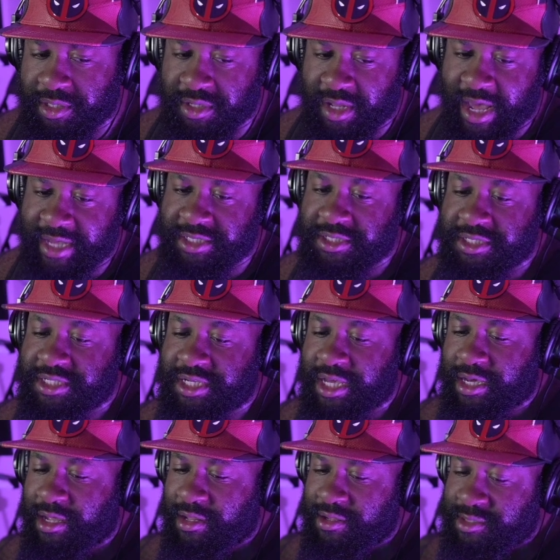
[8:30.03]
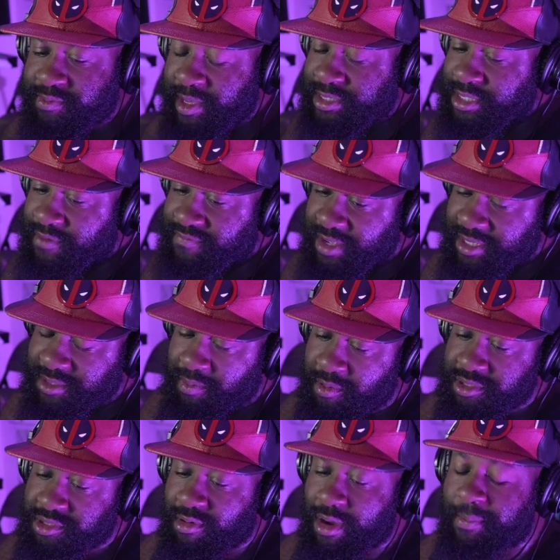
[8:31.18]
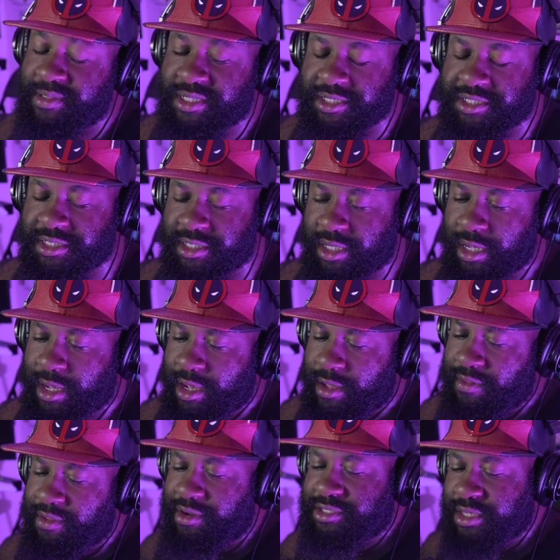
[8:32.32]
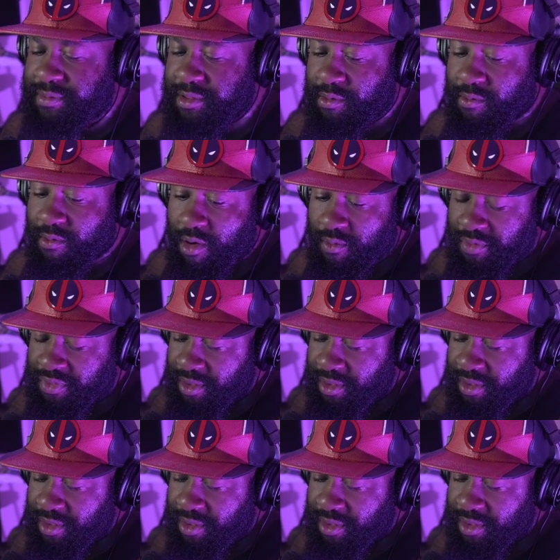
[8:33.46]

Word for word: you that has your skin color, especially if they support your opposition, then there's something wrong with